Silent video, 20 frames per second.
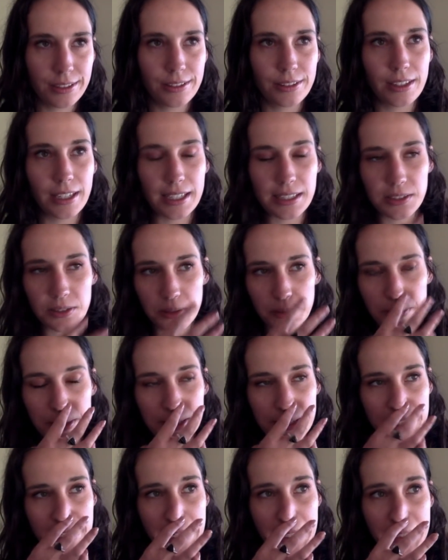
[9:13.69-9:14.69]
it's
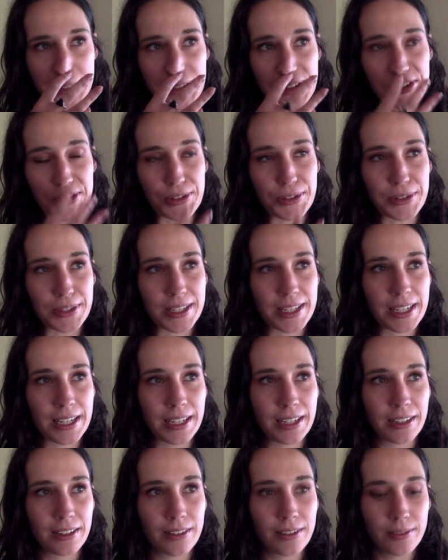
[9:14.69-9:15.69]
almost like
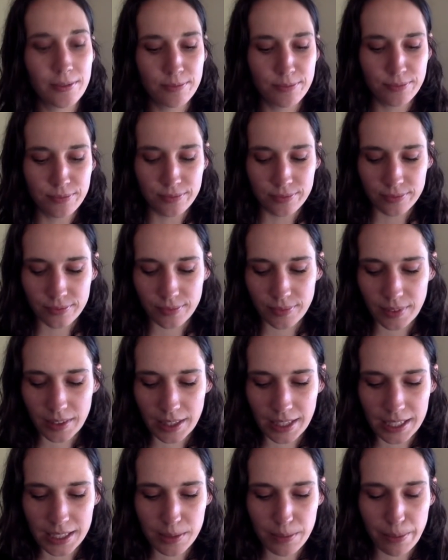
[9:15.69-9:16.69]
choosing
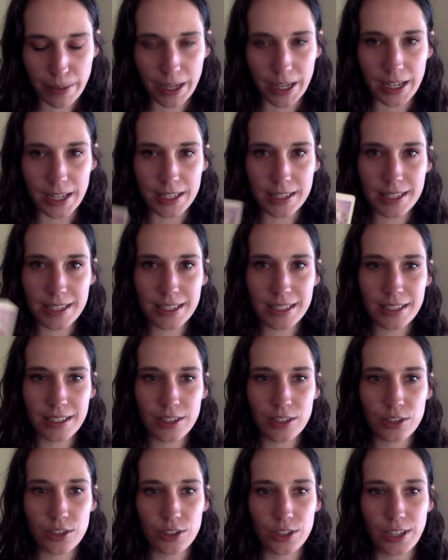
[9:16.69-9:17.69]
this person
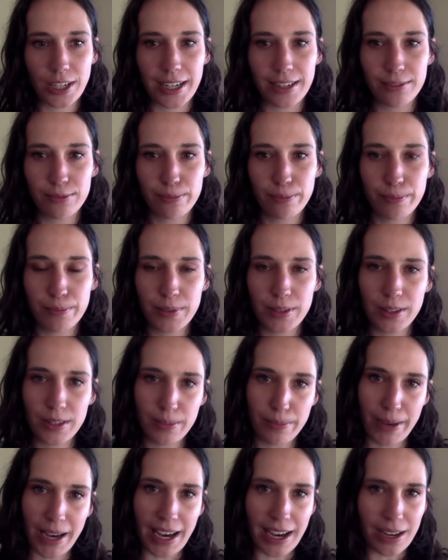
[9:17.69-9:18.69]
to have the
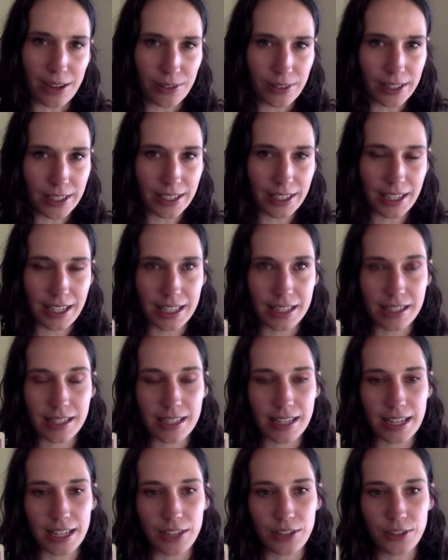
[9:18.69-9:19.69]
power is
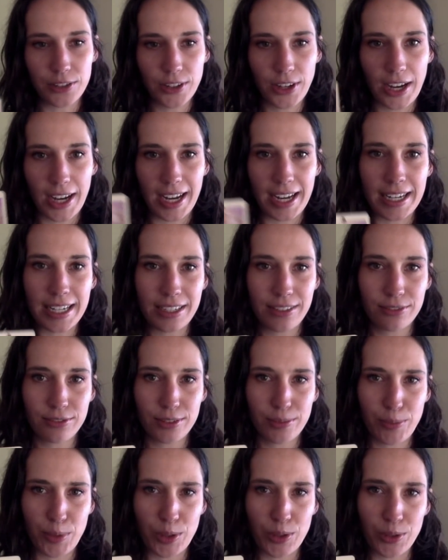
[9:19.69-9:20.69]
like you hiding
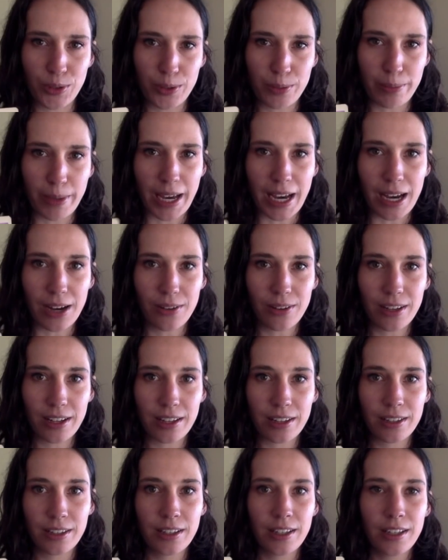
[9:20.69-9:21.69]
from your own
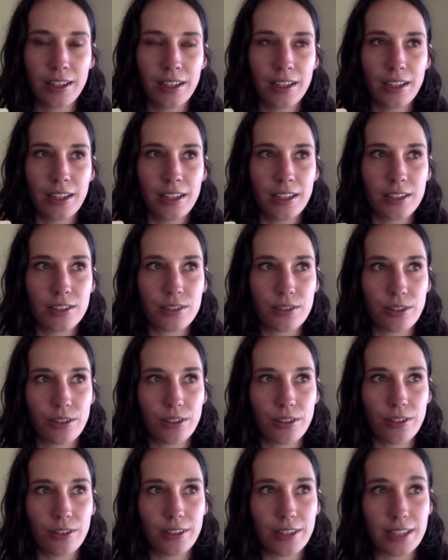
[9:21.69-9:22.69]
power.
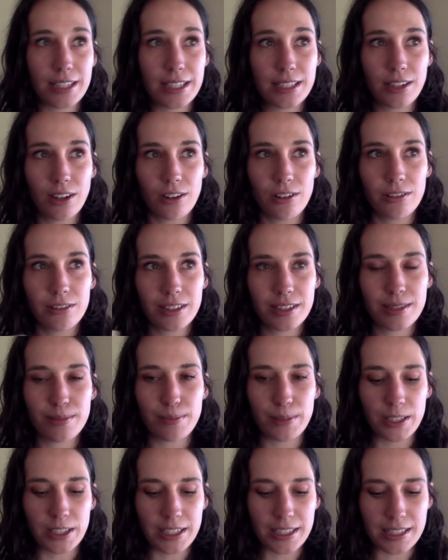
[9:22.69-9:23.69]
So this whole
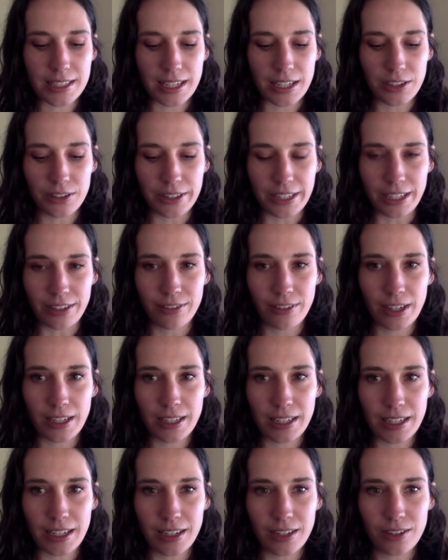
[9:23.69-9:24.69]
experience that you're in right
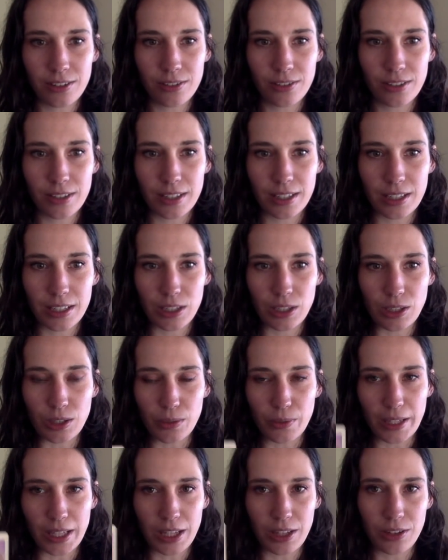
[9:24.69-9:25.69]
now, you know,
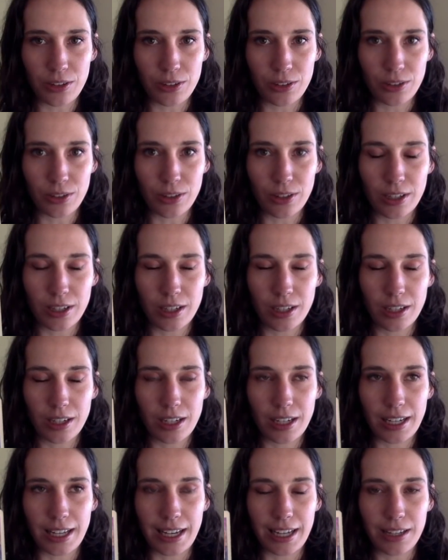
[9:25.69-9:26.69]
whether you
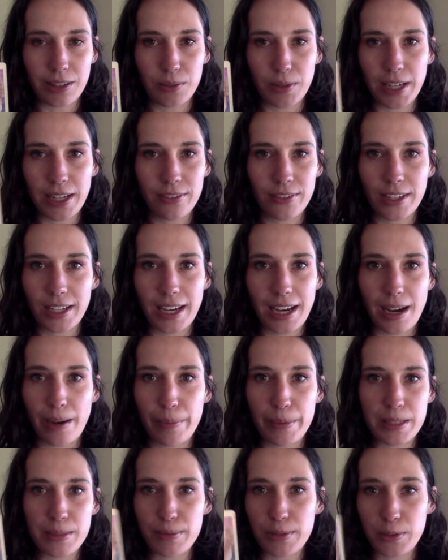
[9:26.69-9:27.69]
like whatever
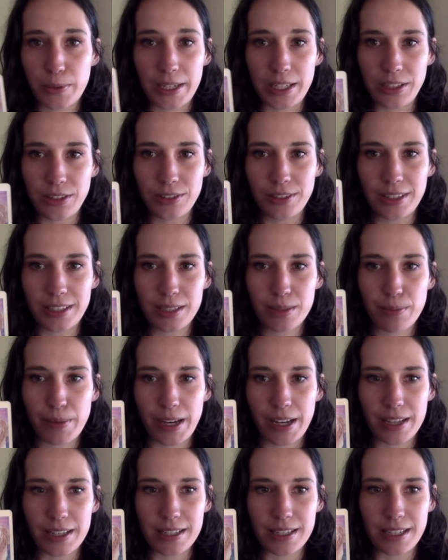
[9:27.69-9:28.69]
happens between you and this
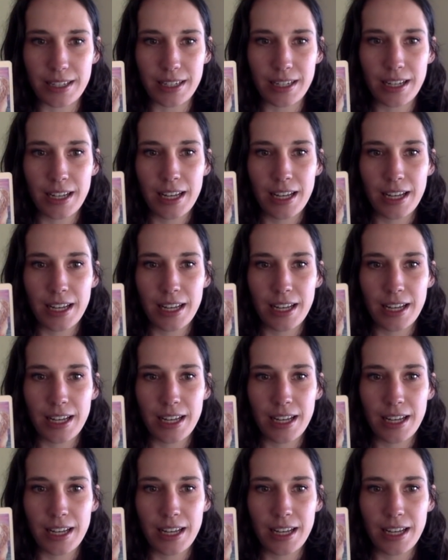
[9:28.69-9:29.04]
person,